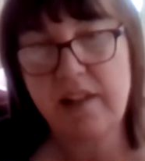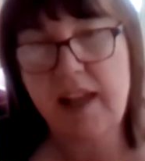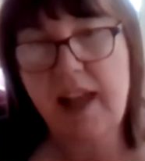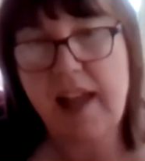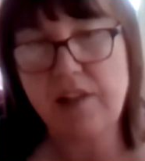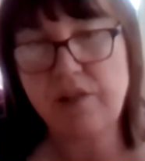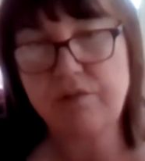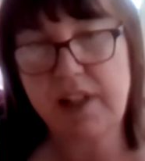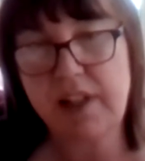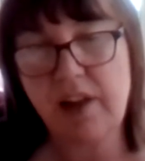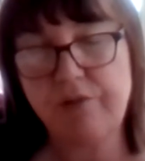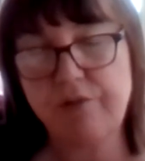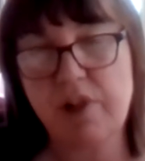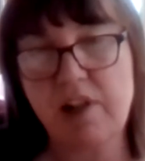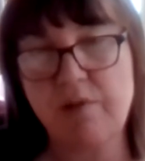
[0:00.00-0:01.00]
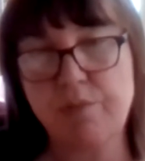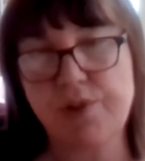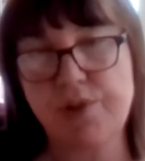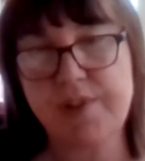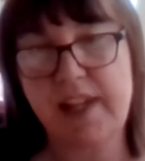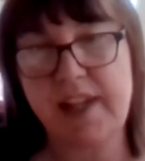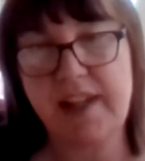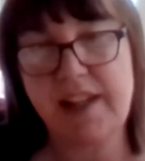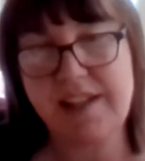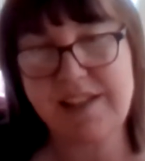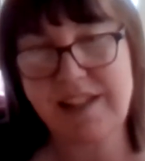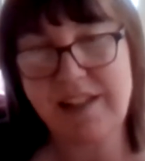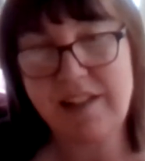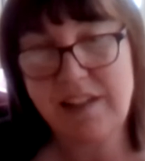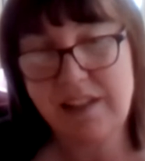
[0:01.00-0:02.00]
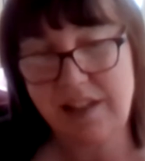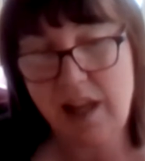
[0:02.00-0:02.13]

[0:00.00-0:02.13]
and recovery of prostate cancer.